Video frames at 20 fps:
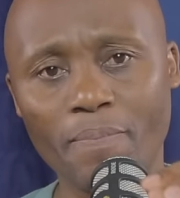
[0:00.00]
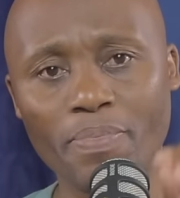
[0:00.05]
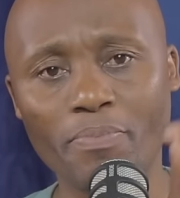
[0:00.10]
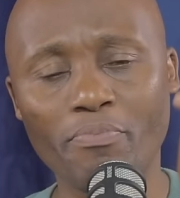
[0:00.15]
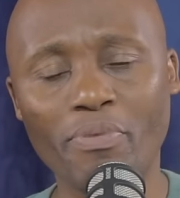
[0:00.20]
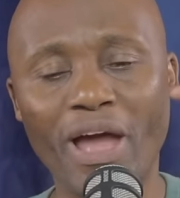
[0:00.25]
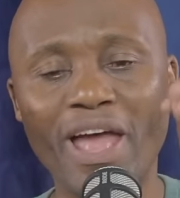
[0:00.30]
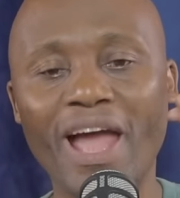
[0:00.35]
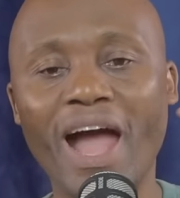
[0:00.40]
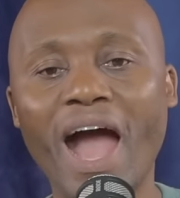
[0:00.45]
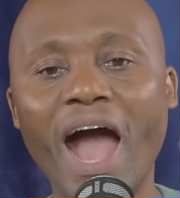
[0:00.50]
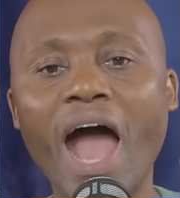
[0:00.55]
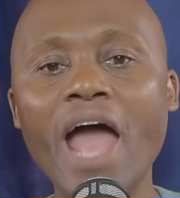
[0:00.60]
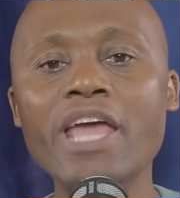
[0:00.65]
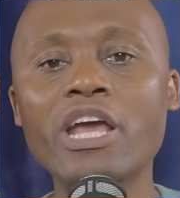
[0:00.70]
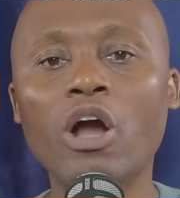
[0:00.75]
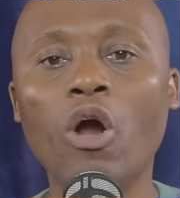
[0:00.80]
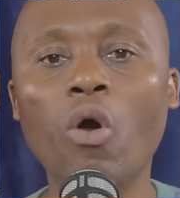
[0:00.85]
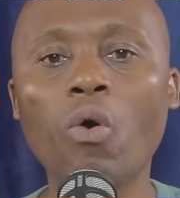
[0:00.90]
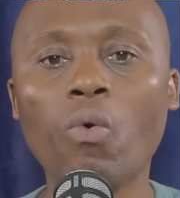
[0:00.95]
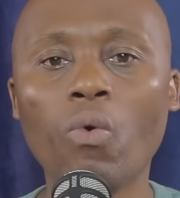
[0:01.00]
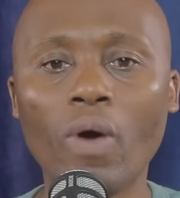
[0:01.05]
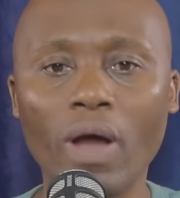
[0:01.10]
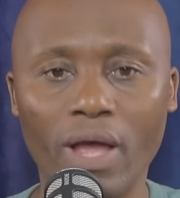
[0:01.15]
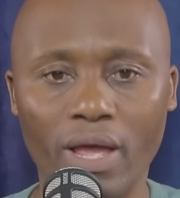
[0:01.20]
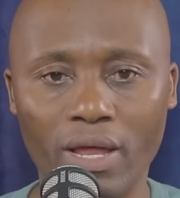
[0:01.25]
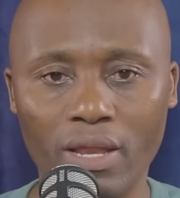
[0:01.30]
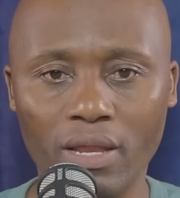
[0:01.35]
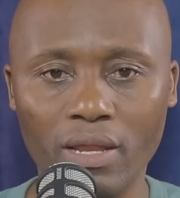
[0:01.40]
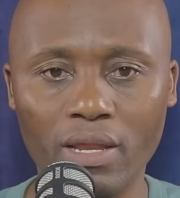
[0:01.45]
by
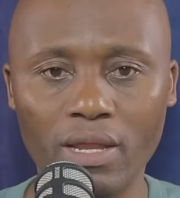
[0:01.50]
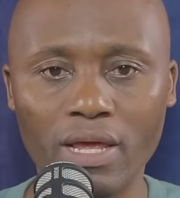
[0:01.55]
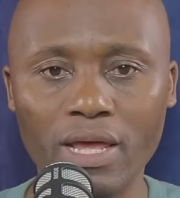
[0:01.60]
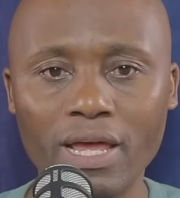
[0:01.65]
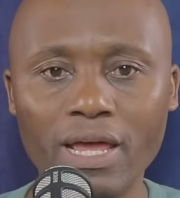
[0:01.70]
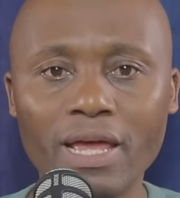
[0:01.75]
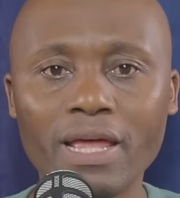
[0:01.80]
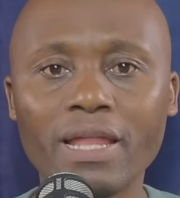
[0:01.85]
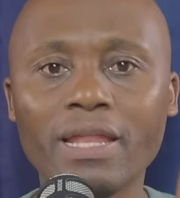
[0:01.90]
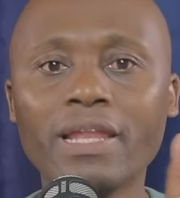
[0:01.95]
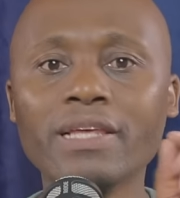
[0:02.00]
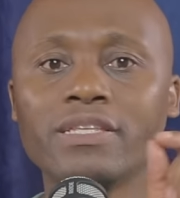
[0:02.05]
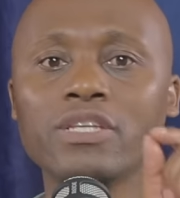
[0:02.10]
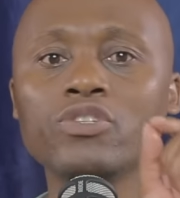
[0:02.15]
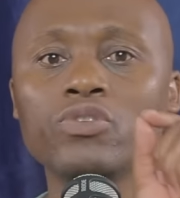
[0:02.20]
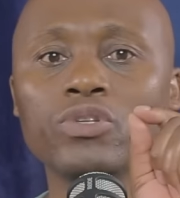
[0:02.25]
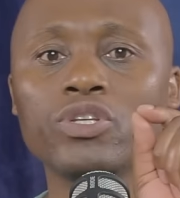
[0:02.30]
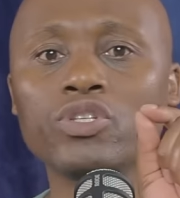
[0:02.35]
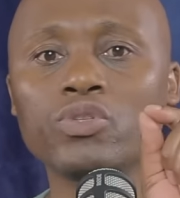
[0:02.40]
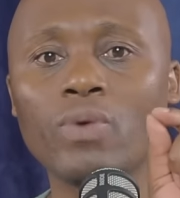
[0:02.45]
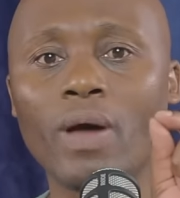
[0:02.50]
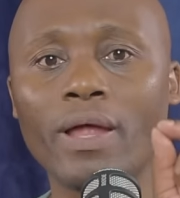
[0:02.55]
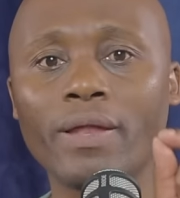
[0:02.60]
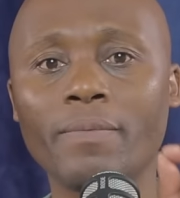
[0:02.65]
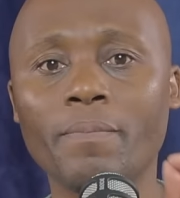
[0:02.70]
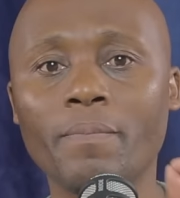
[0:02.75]
IOL. Listen to this one.